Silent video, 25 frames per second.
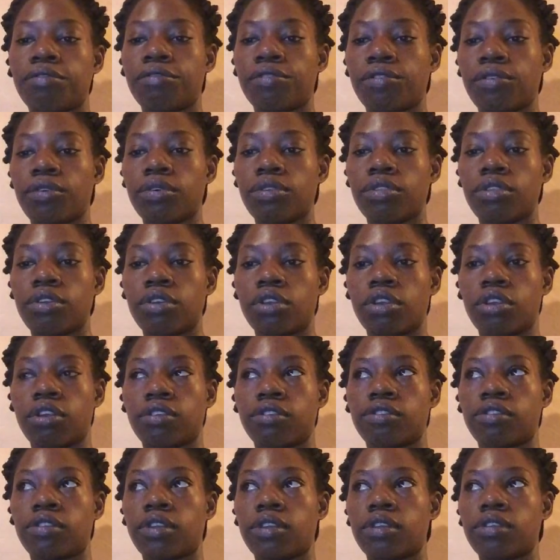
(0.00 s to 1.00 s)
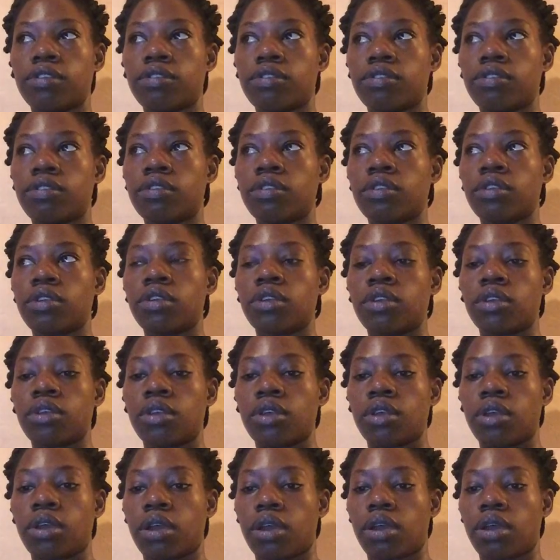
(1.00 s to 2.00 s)
for the nurses
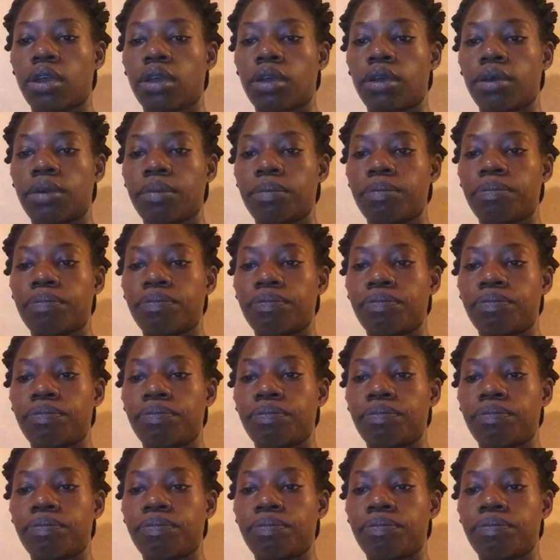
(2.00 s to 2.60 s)
um,